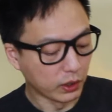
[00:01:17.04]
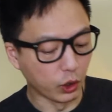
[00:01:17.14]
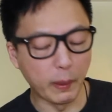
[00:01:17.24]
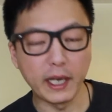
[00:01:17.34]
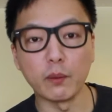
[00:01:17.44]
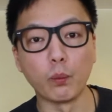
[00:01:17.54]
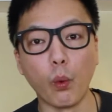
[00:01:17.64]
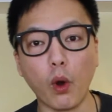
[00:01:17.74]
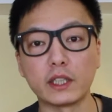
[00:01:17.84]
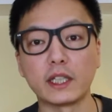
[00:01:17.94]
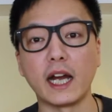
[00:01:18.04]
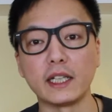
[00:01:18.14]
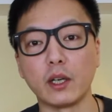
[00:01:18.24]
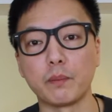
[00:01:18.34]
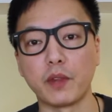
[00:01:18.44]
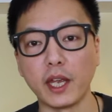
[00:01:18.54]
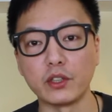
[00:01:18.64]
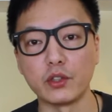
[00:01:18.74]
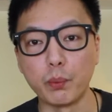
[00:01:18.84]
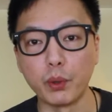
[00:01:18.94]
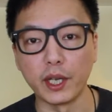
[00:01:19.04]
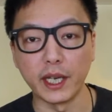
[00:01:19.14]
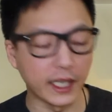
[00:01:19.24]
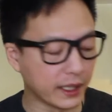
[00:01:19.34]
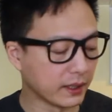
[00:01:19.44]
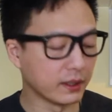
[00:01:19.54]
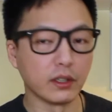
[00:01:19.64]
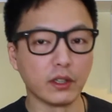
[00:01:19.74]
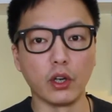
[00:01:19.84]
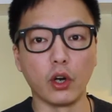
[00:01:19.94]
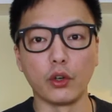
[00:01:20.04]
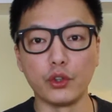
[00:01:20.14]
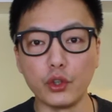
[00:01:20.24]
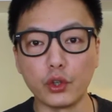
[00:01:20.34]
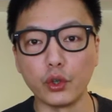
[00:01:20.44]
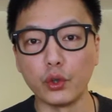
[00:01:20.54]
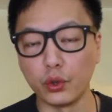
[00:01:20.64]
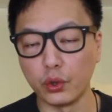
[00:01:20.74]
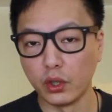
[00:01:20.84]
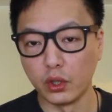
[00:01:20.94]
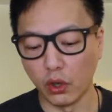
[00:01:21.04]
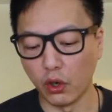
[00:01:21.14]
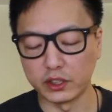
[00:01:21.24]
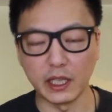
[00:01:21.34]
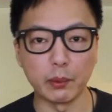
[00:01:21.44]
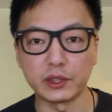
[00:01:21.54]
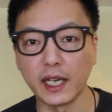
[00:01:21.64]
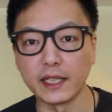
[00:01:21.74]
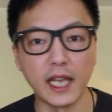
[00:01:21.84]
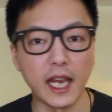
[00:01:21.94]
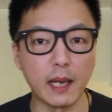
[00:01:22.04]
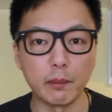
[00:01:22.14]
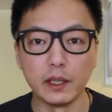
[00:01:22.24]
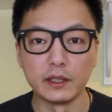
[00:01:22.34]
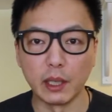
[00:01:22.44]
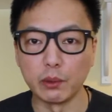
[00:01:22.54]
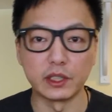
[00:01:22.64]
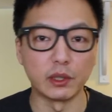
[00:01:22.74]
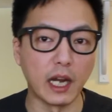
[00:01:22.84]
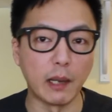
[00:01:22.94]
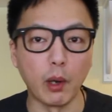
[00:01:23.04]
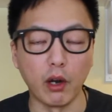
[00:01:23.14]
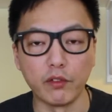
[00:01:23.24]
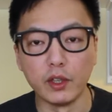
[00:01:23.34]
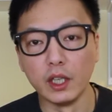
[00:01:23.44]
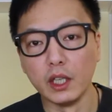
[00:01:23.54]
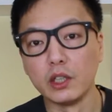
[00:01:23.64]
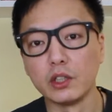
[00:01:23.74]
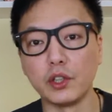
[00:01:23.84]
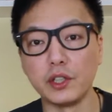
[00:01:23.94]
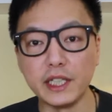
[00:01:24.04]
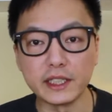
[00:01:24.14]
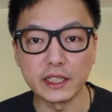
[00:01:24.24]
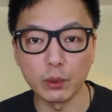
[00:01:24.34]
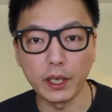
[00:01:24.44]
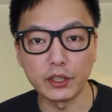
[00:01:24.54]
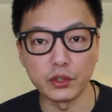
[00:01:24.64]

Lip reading: No matter what kind of things you put it in, or U-glue, or double-sided tape, they will still come off. The easy way